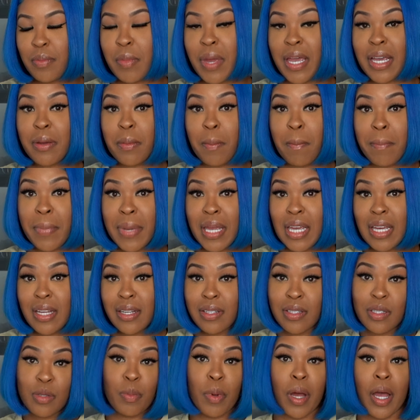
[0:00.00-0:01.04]
make me
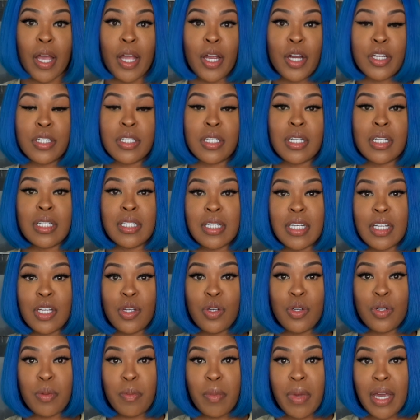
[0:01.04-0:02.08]
inspired to
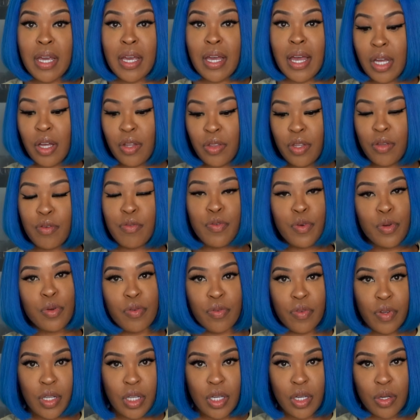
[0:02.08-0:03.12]
continue to make healthy
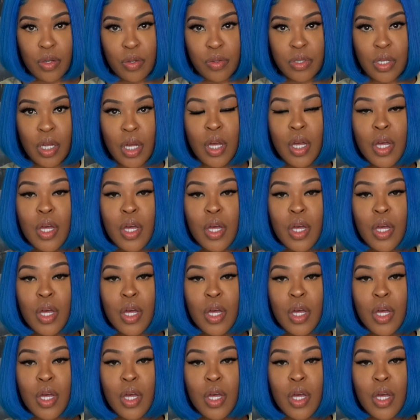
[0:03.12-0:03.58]
food videos.